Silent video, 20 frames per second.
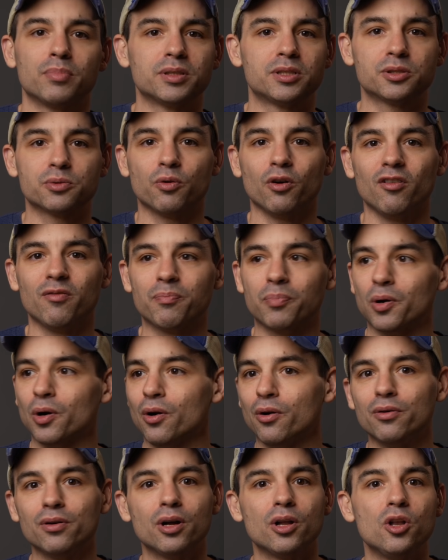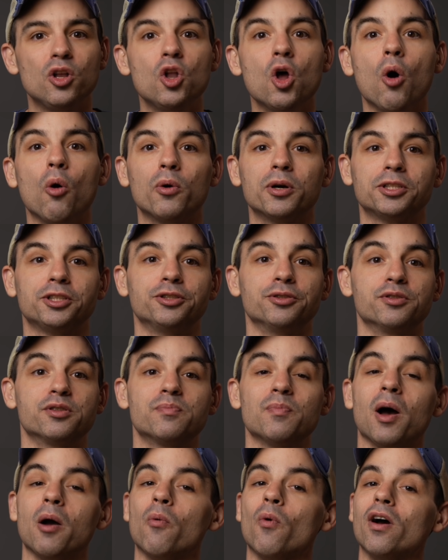But the twelve Pro, no issues.
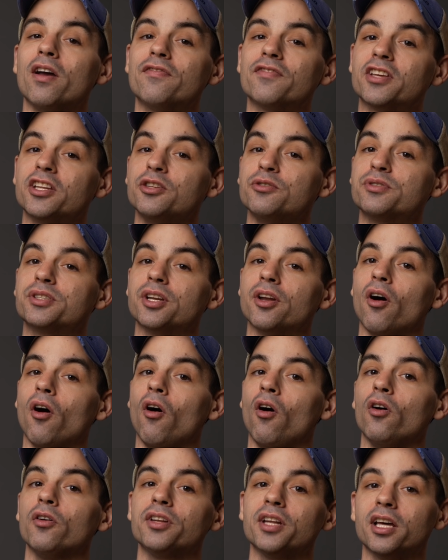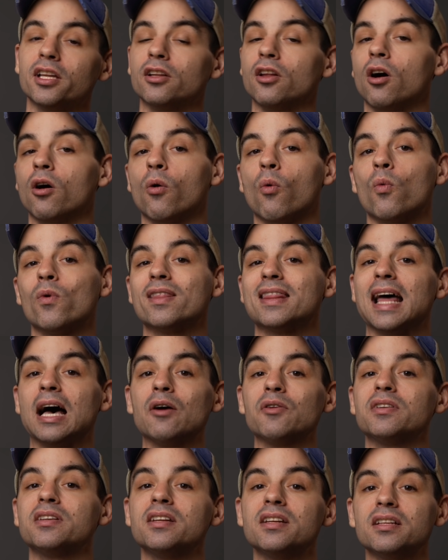My wife can use it all day long
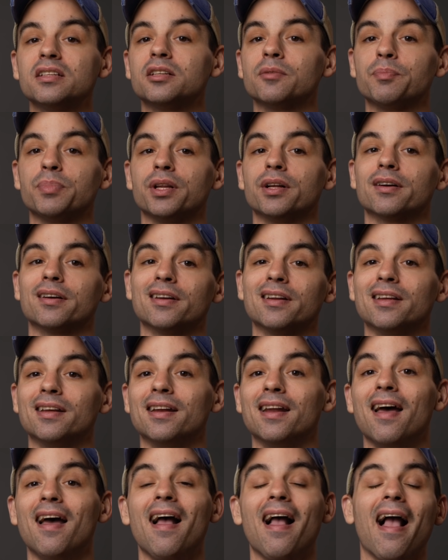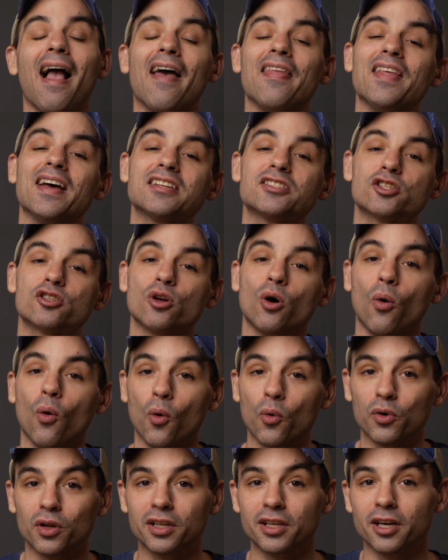without needing to plug it in, and that's
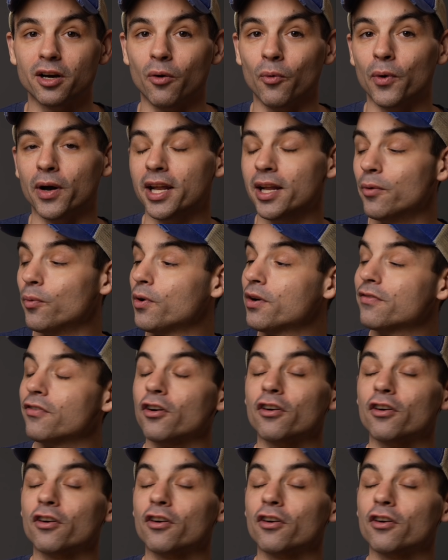totally a win and one of